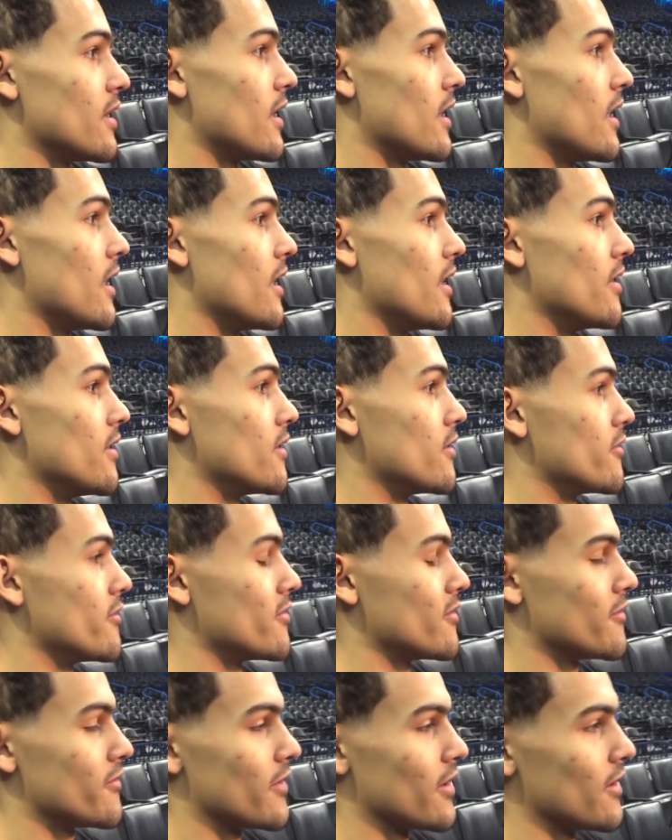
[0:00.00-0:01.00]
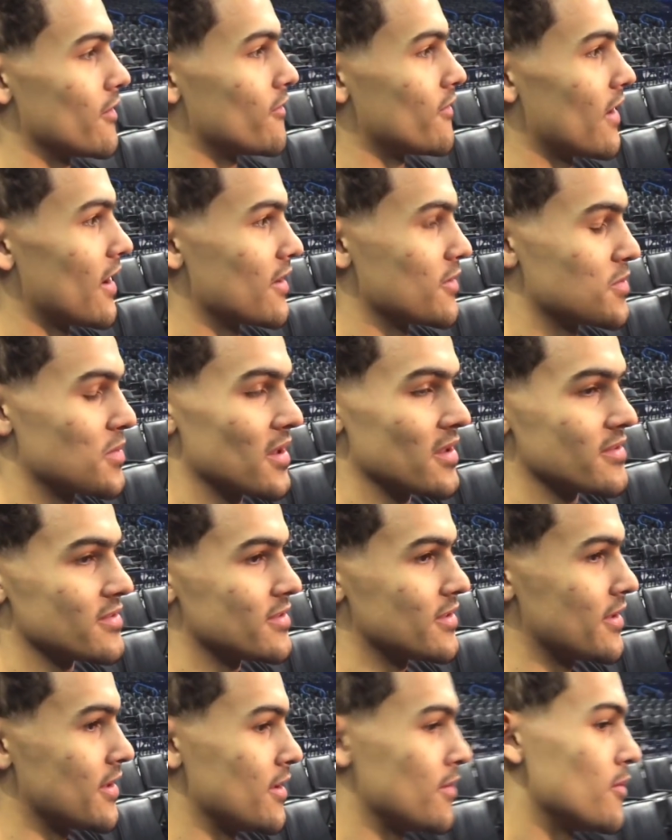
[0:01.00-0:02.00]
they're a very fast-paced
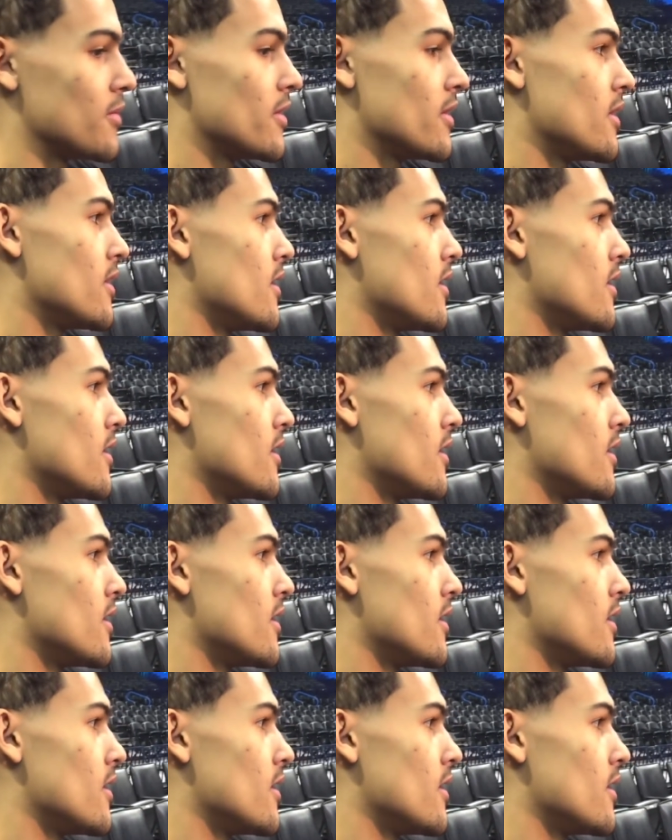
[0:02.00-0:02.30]
team.